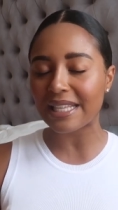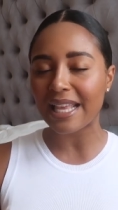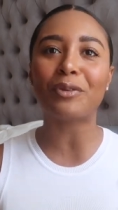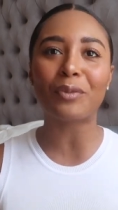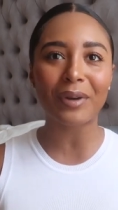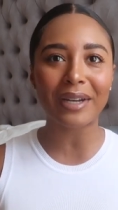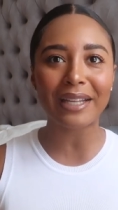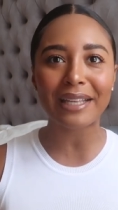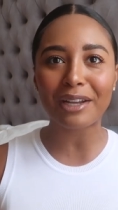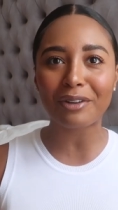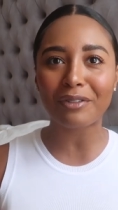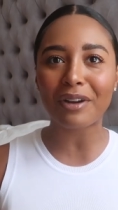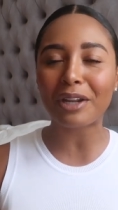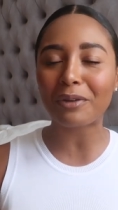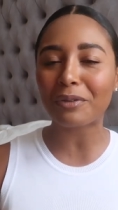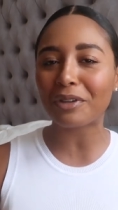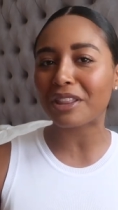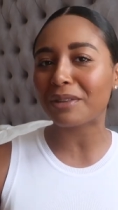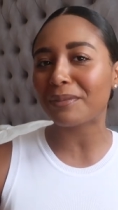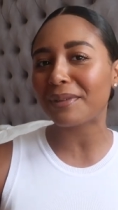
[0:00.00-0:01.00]
If you wanna get
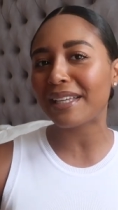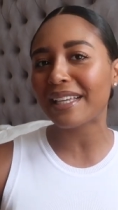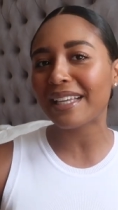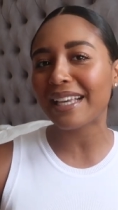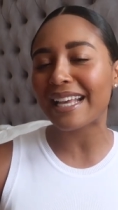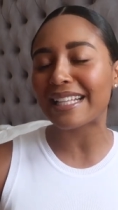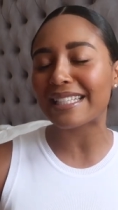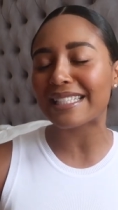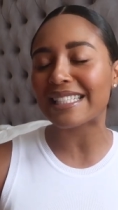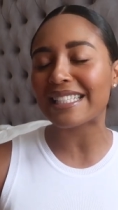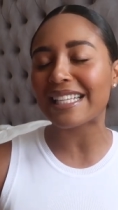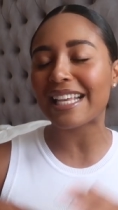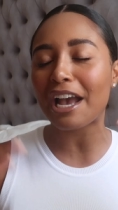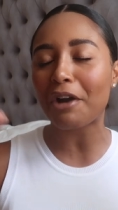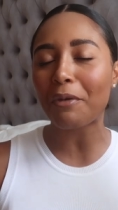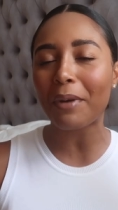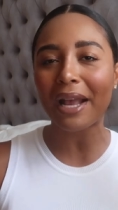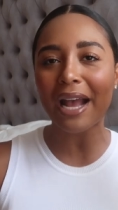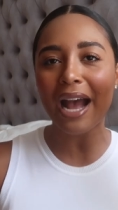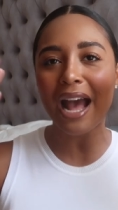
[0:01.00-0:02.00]
ready with me and see
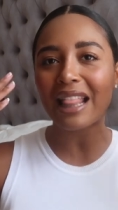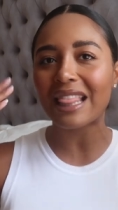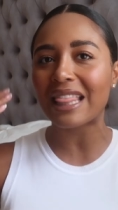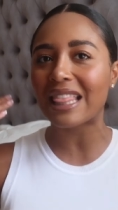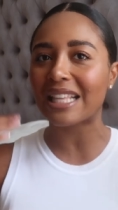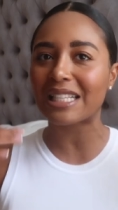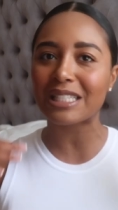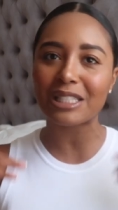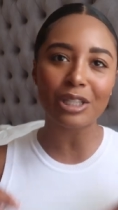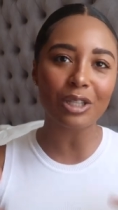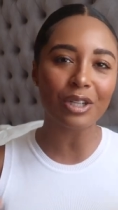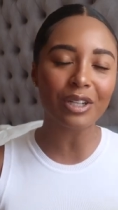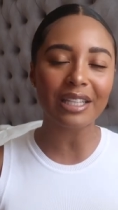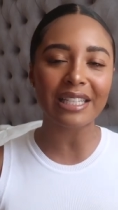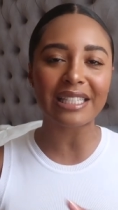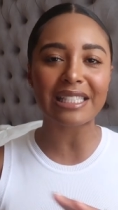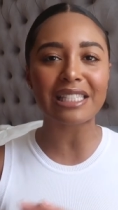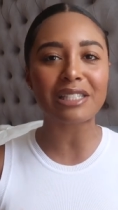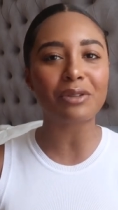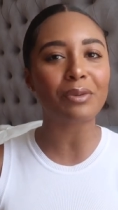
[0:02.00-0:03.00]
how I got this look
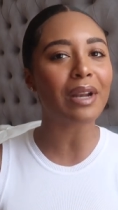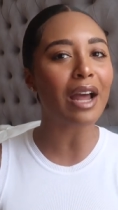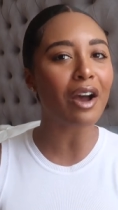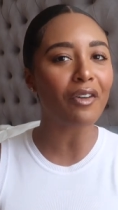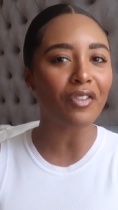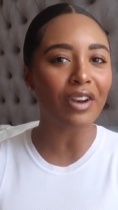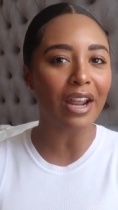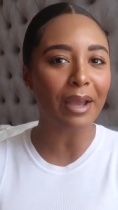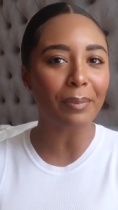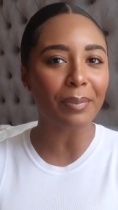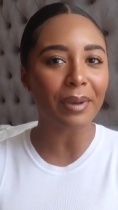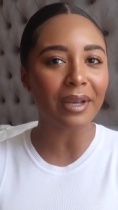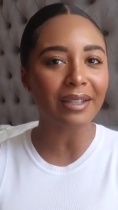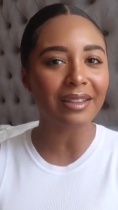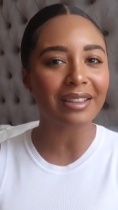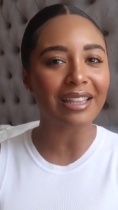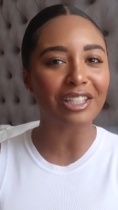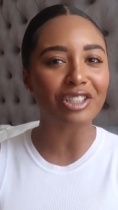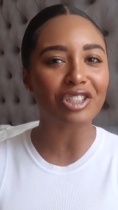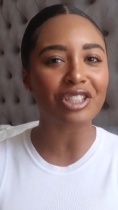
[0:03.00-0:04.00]
and see what outfit I
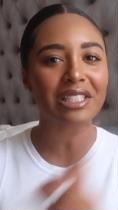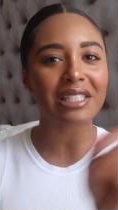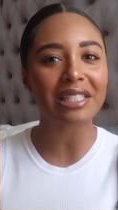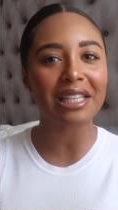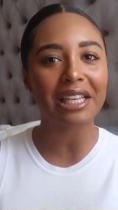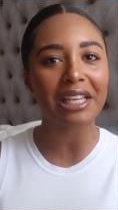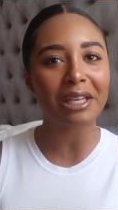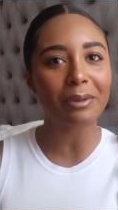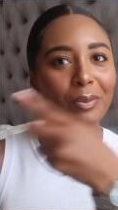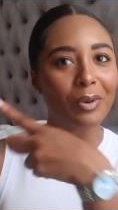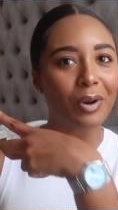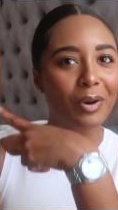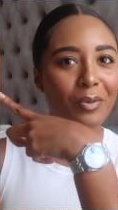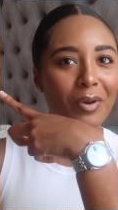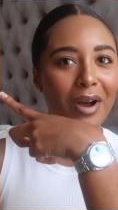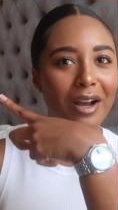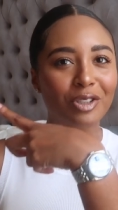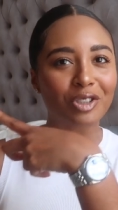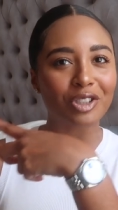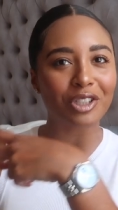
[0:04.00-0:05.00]
picked, then just keep on
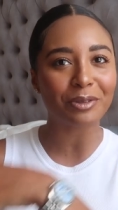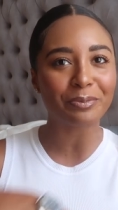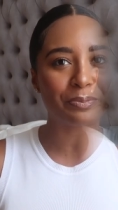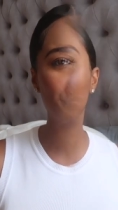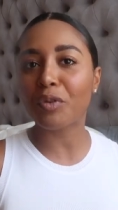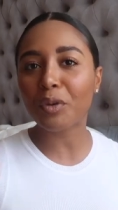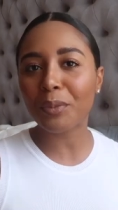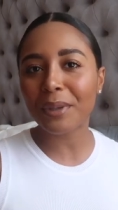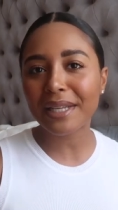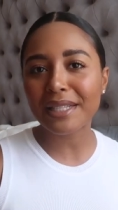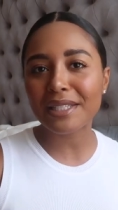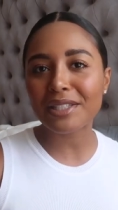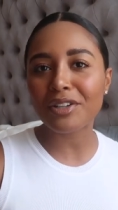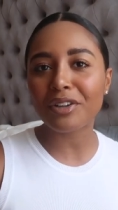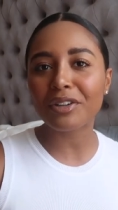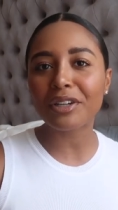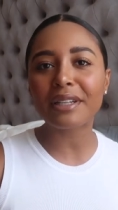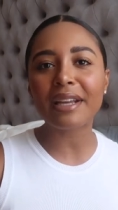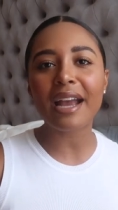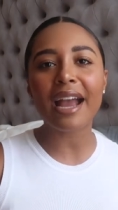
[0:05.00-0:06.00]
watching. Before we get
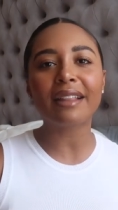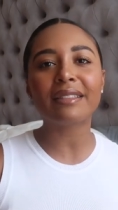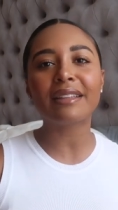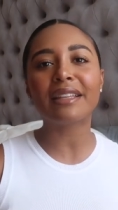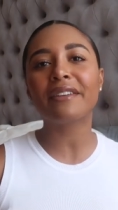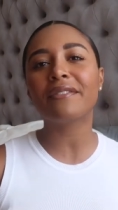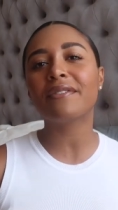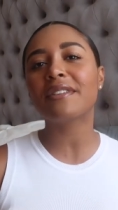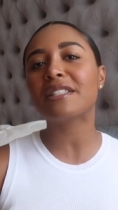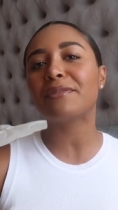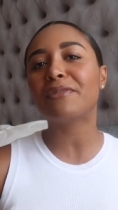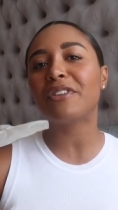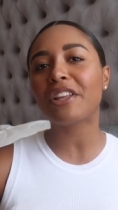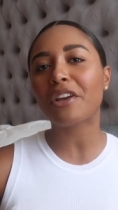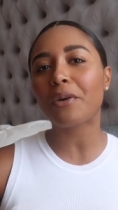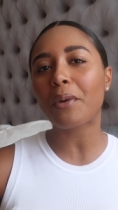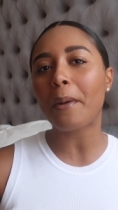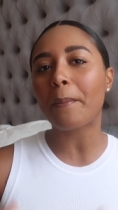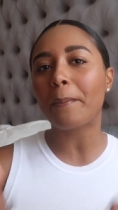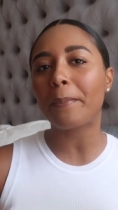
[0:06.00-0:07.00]
started, kindly give this
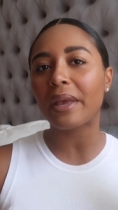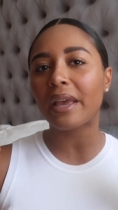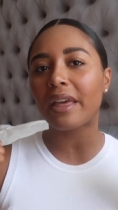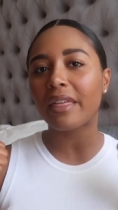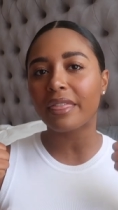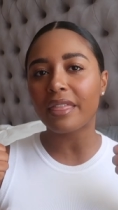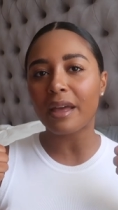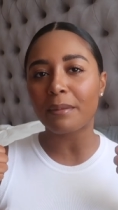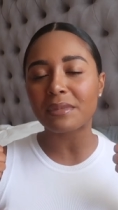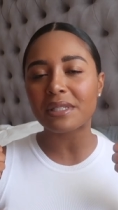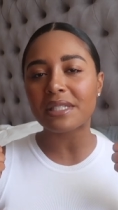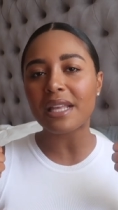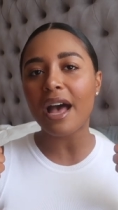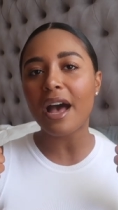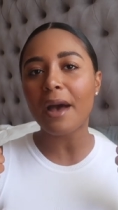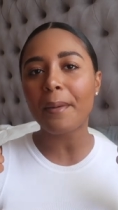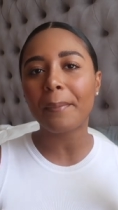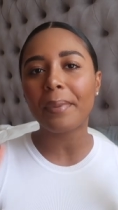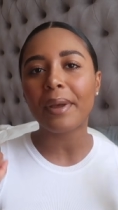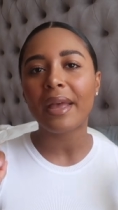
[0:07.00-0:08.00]
video a big thumbs
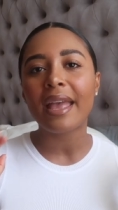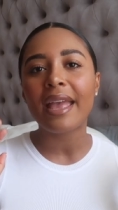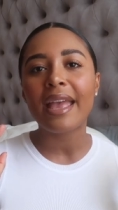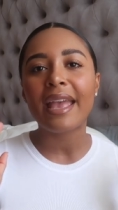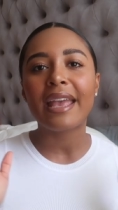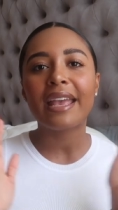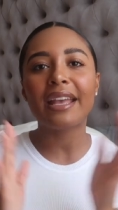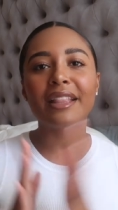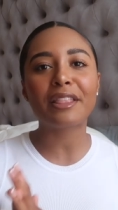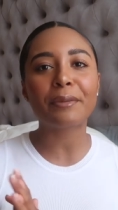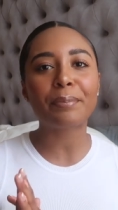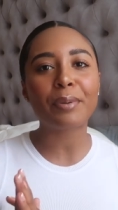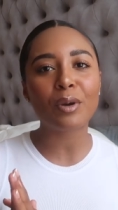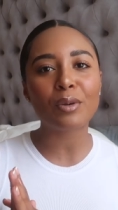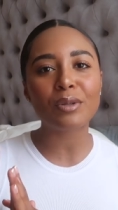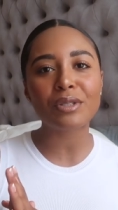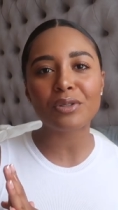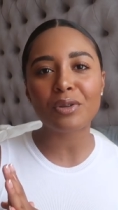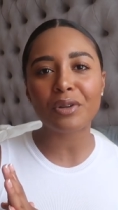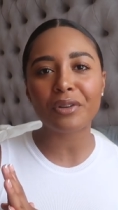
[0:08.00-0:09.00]
up Hit the
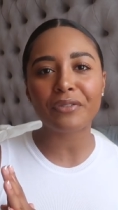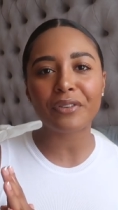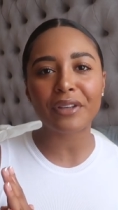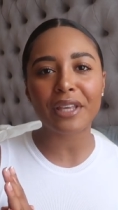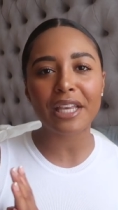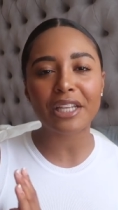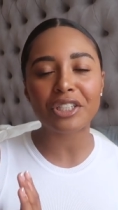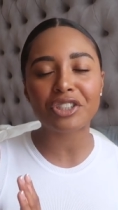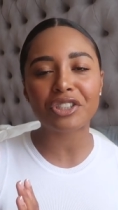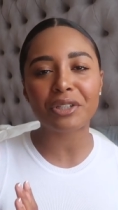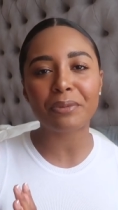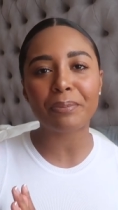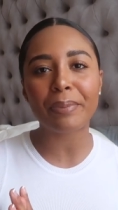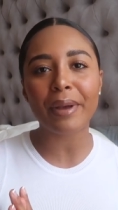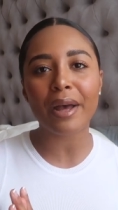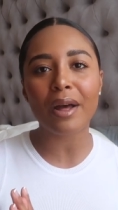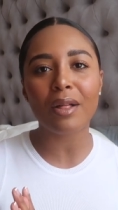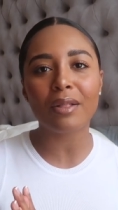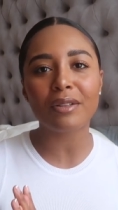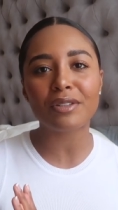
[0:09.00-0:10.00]
post notification
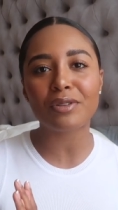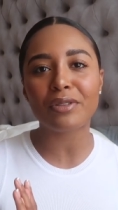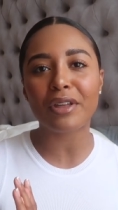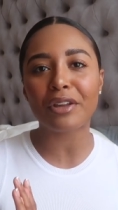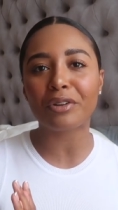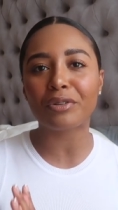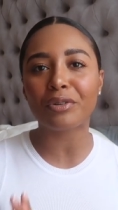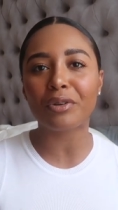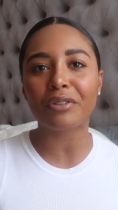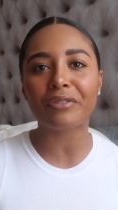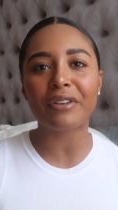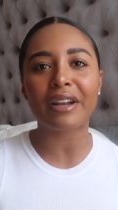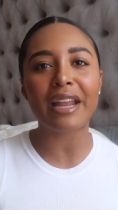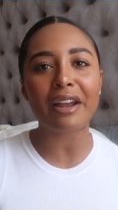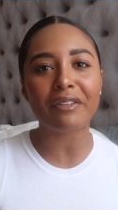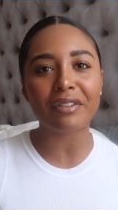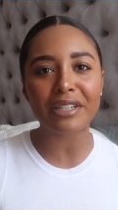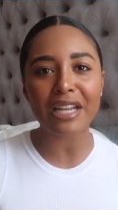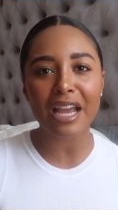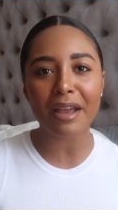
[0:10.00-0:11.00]
bell so that you're notified
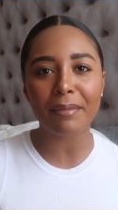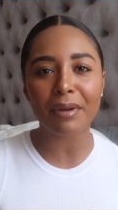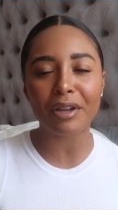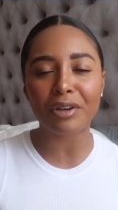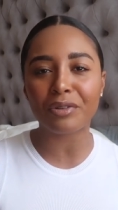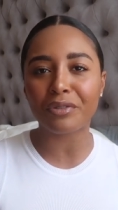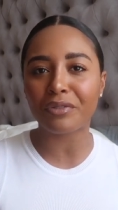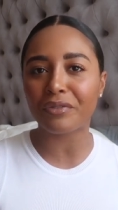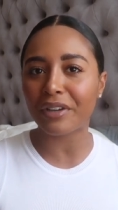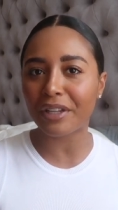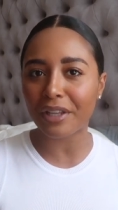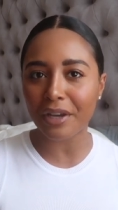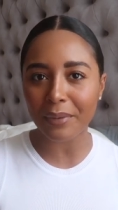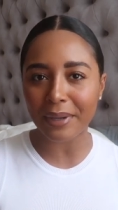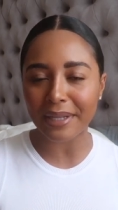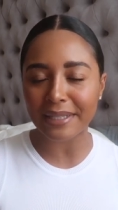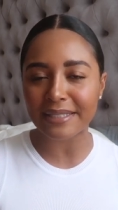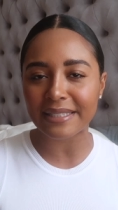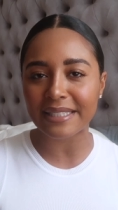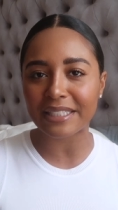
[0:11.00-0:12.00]
every time a new video
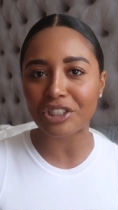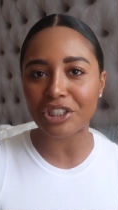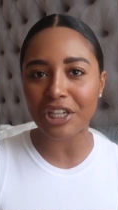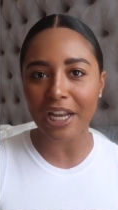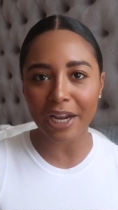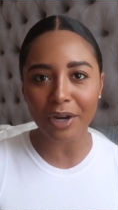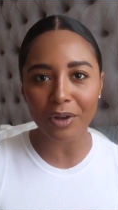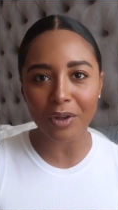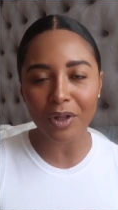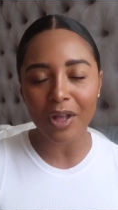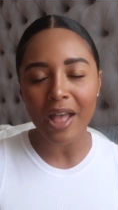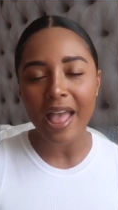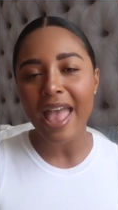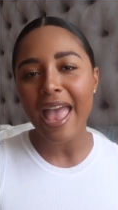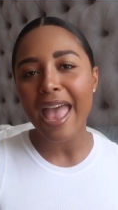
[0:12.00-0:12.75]
hits the channel.